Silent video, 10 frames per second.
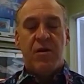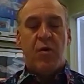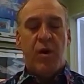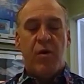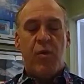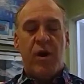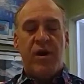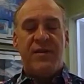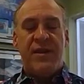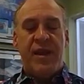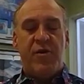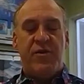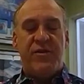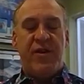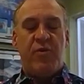where does it
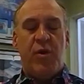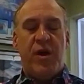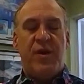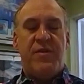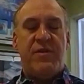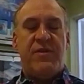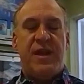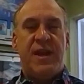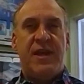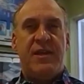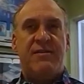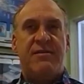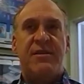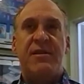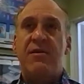intersect with the
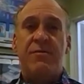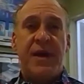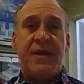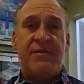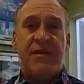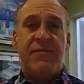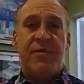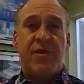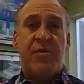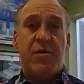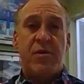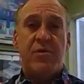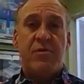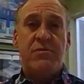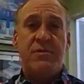skill base of the
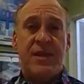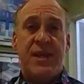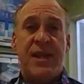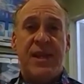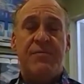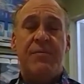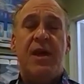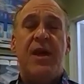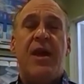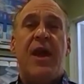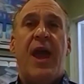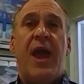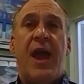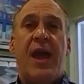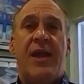crew, the team,
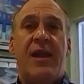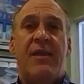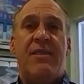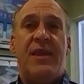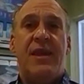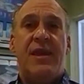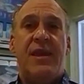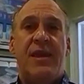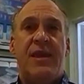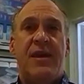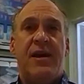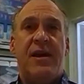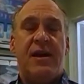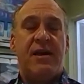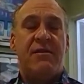and the
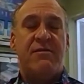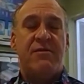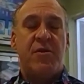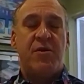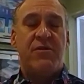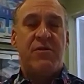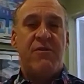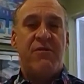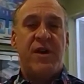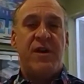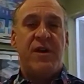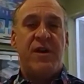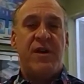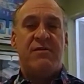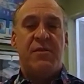customer
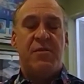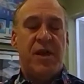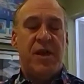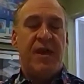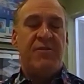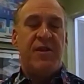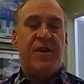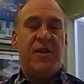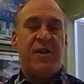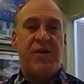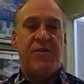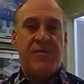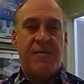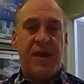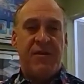service, communication,
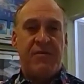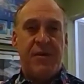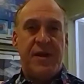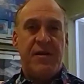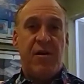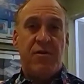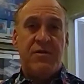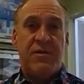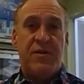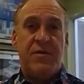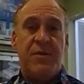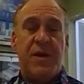project management also.